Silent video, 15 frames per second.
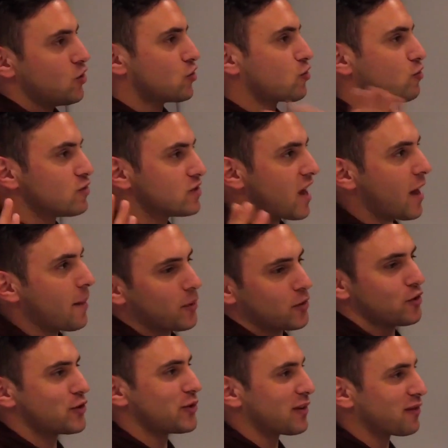screws up or
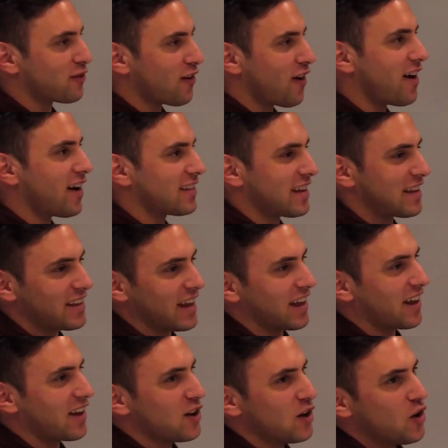they're doing fraud, then
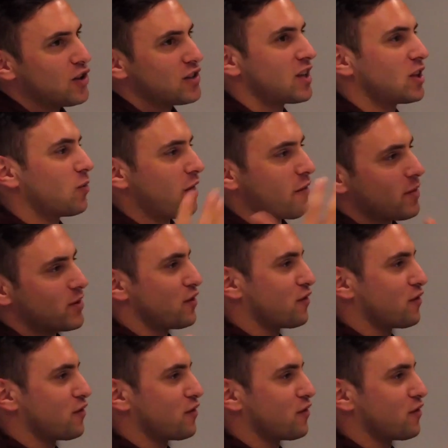like suddenly we have a